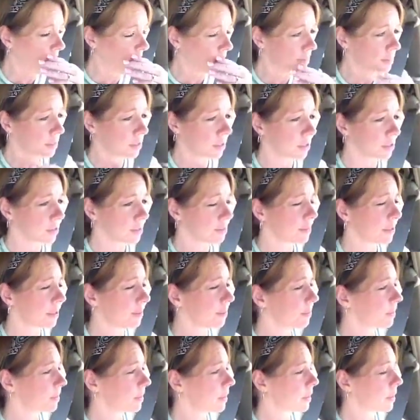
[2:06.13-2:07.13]
Excuse me.
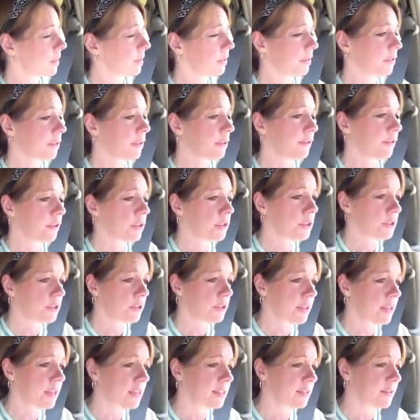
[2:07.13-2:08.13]
For the first two
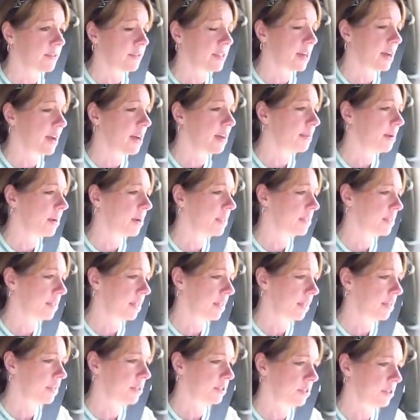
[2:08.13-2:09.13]
days of Tom, I
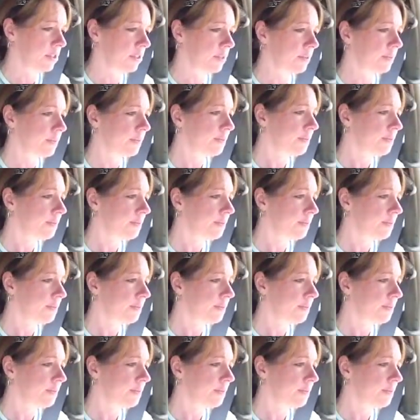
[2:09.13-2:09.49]
take it too.